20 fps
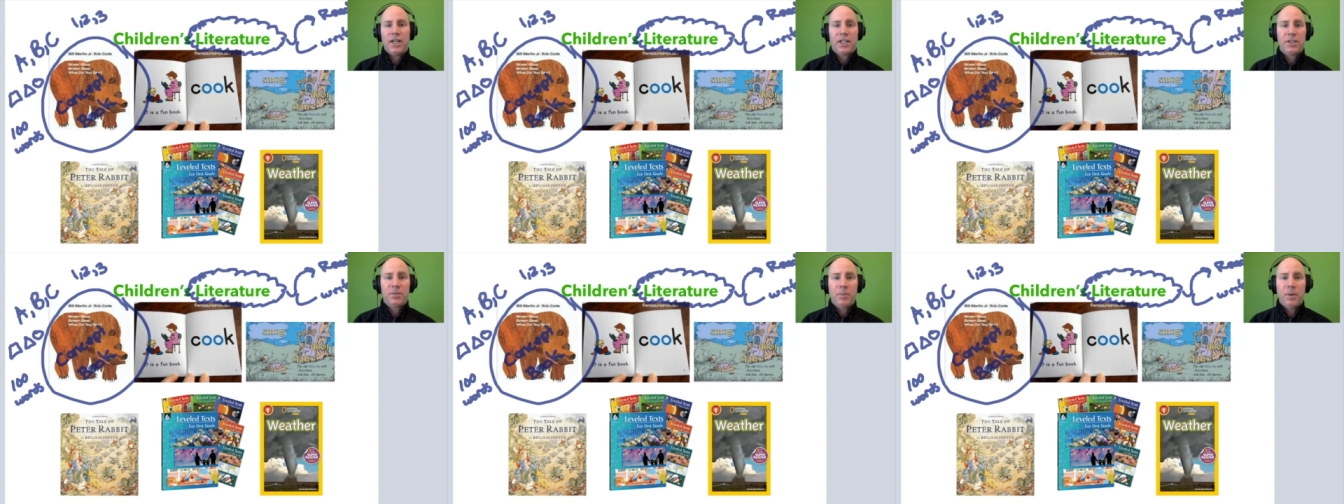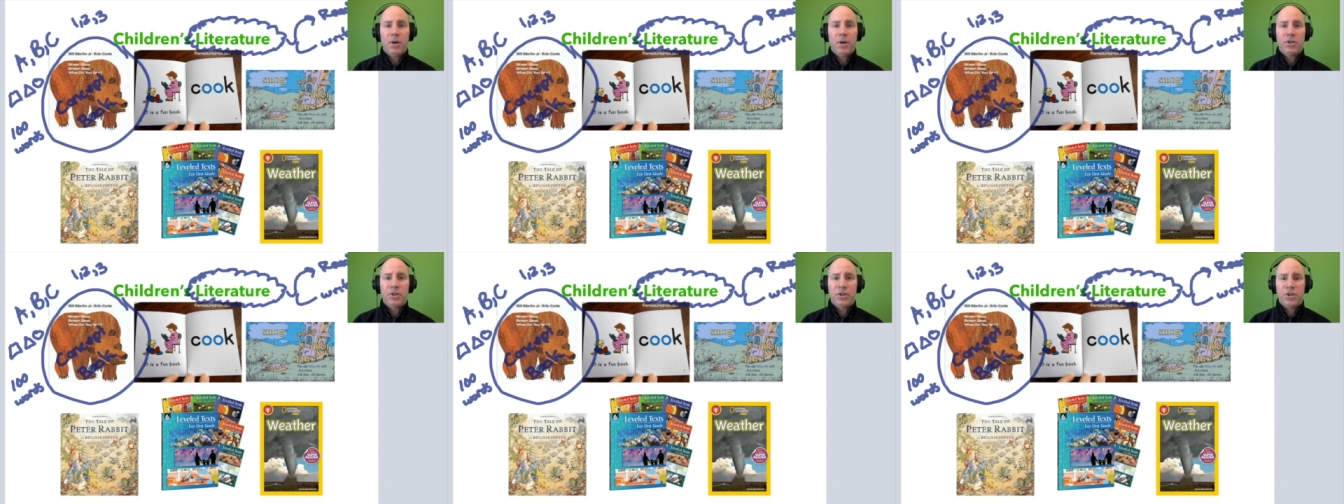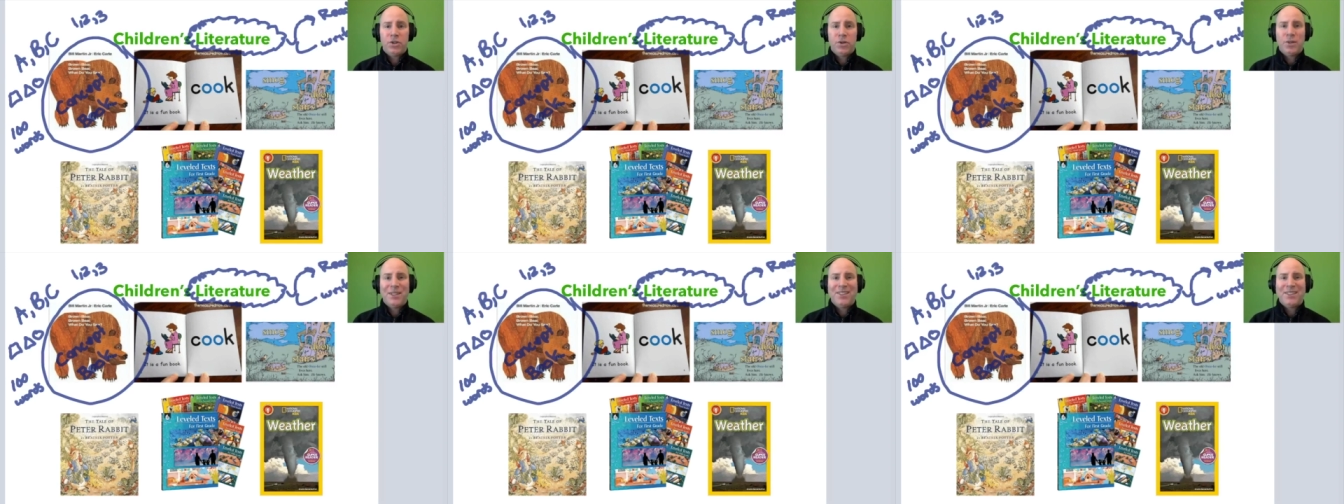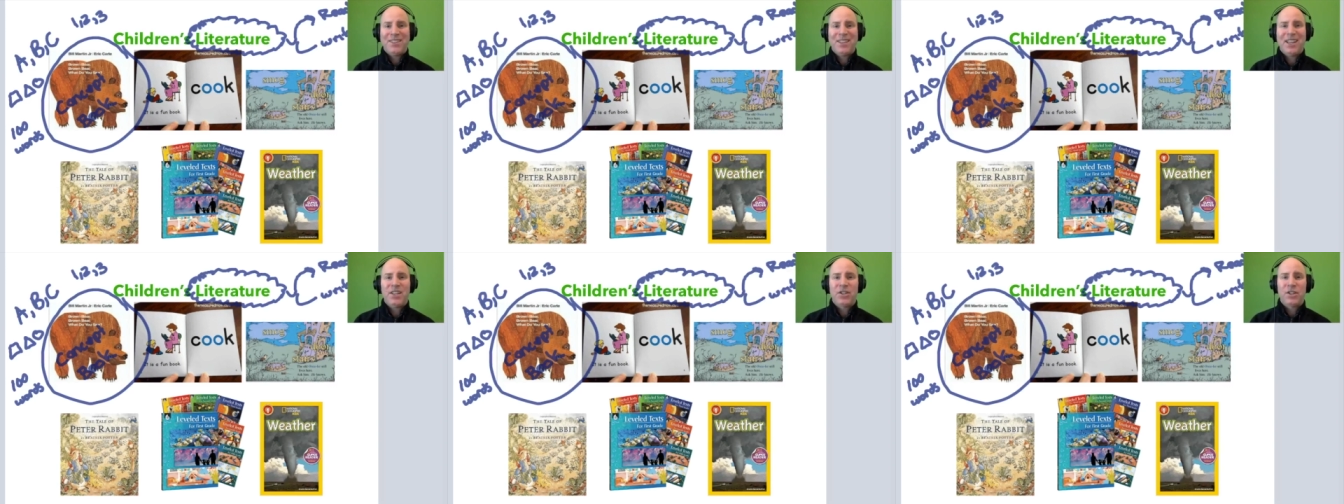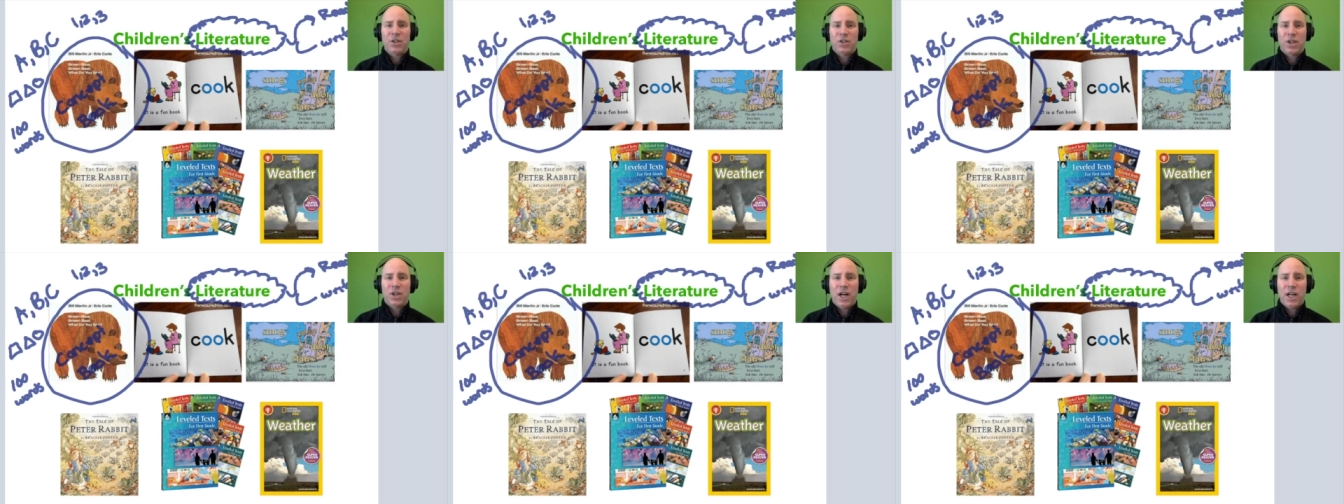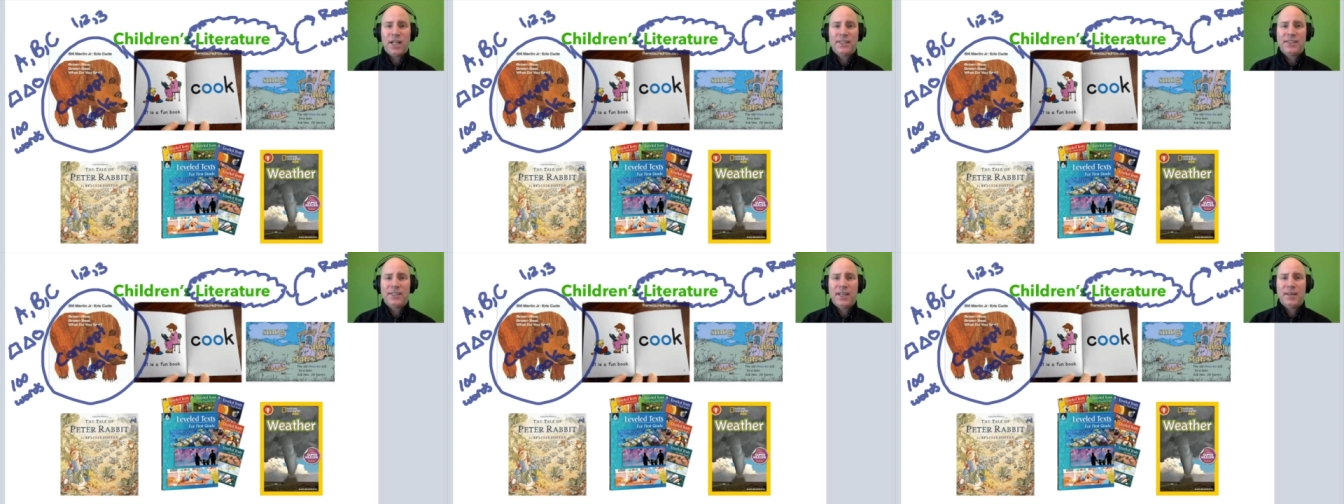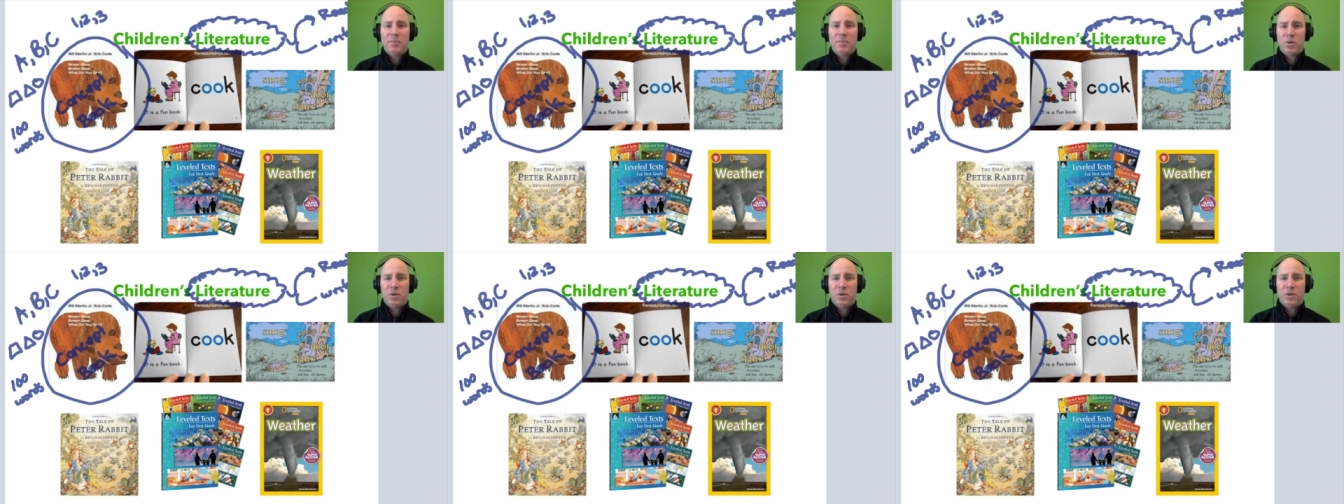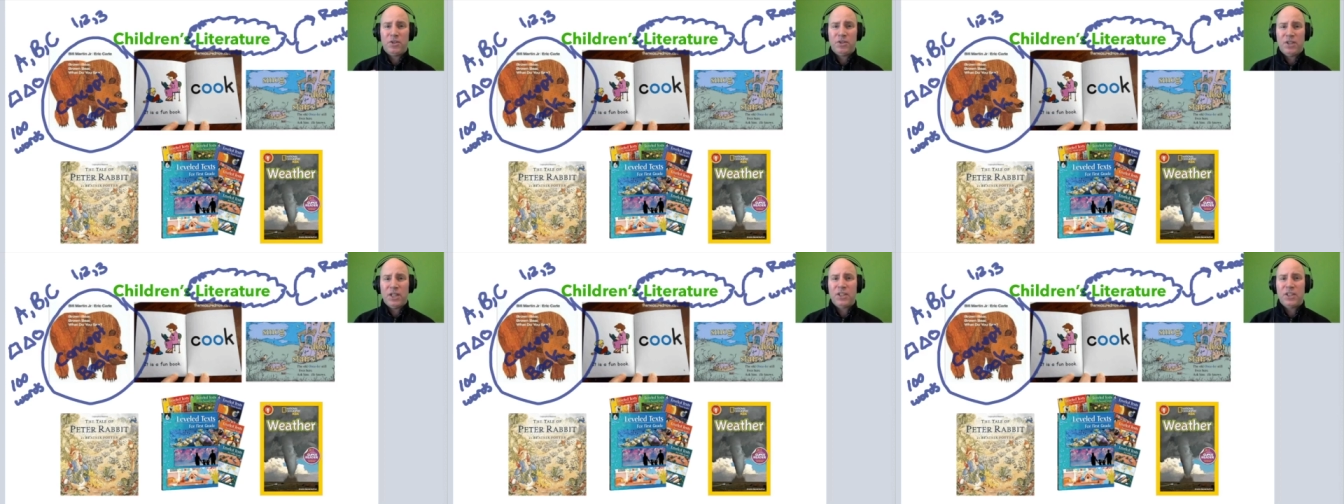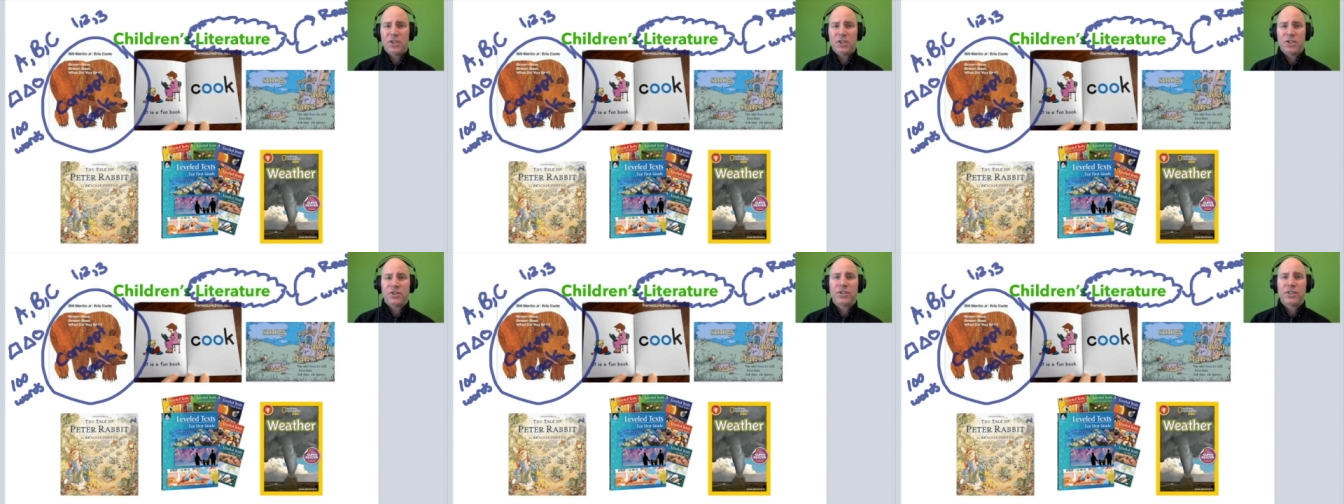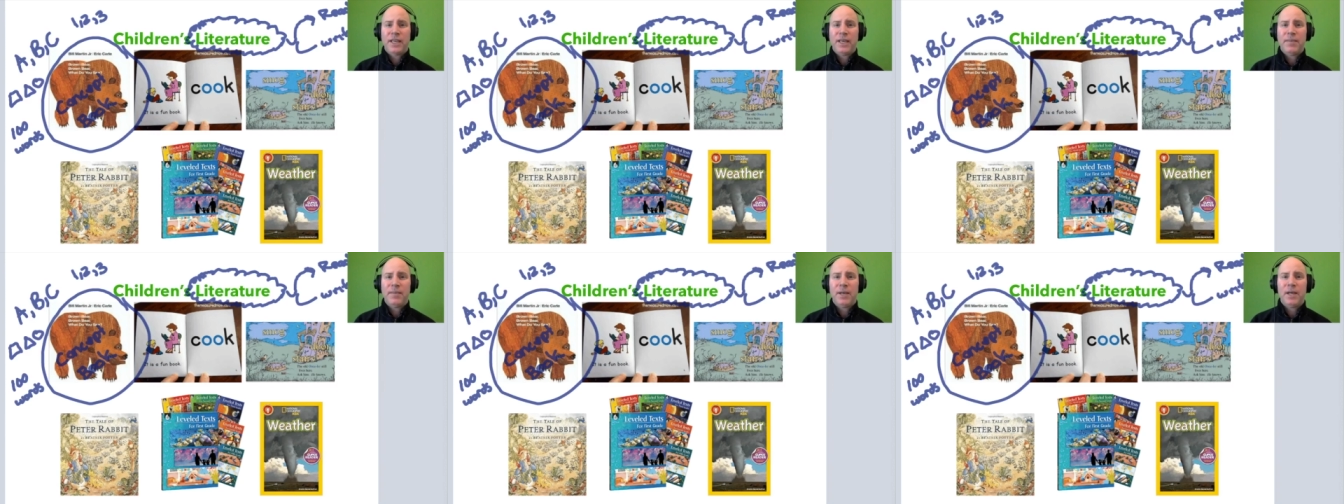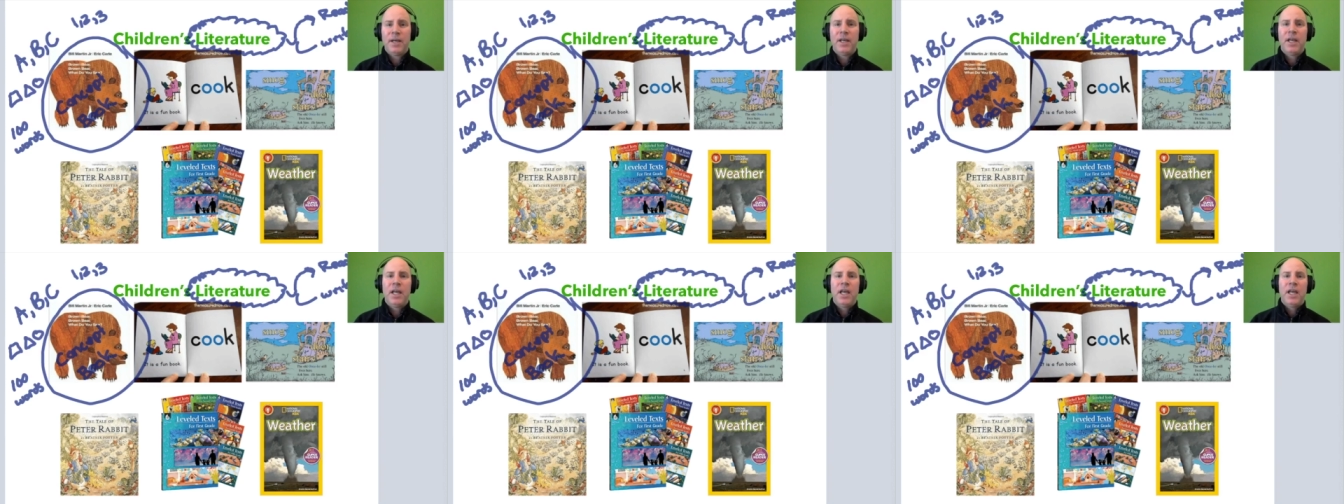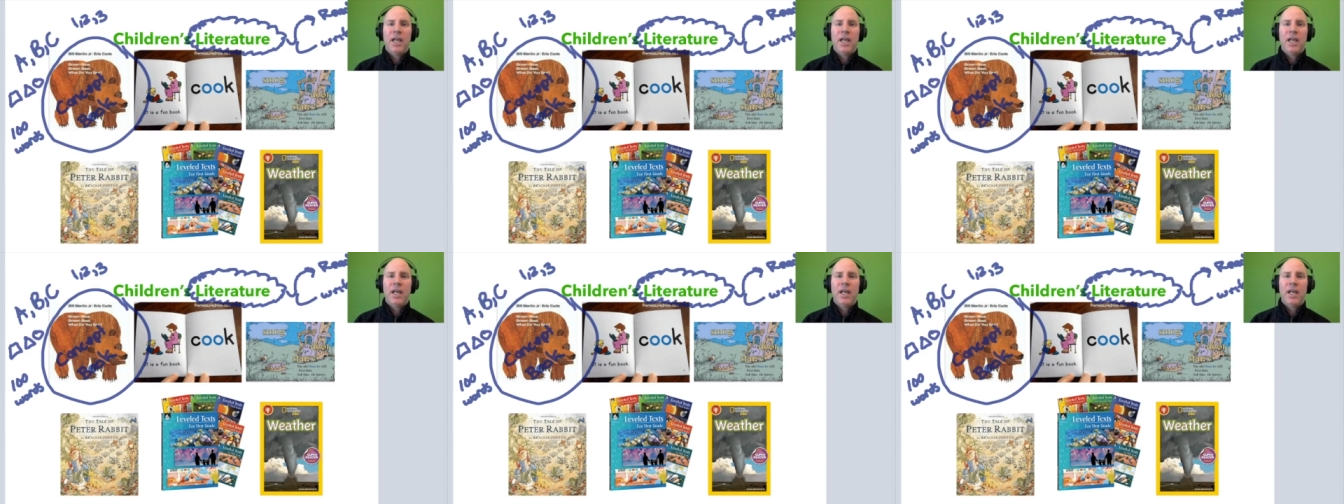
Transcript: exposure to essential concepts or essential schema